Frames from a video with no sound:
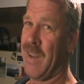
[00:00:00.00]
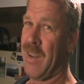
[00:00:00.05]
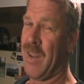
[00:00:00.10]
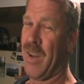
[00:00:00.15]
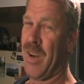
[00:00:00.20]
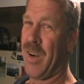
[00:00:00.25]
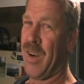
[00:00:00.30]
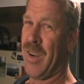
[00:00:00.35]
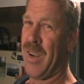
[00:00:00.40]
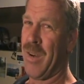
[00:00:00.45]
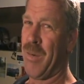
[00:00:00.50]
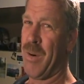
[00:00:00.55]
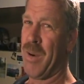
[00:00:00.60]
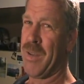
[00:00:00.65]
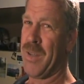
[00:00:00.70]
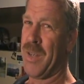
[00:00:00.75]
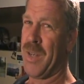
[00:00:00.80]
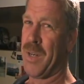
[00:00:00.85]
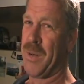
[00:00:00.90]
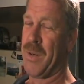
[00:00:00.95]
No, it
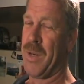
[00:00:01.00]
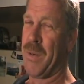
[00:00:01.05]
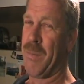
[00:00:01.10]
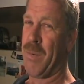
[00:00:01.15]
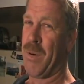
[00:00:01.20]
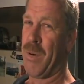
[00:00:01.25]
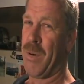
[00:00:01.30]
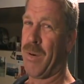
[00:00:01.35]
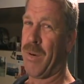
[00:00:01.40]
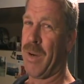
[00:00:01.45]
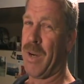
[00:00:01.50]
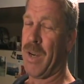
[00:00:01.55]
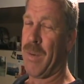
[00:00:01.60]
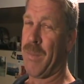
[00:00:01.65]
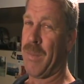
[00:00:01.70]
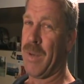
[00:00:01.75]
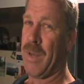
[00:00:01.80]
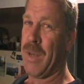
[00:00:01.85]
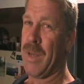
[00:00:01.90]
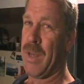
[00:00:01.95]
wasn't a green
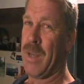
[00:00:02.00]
program.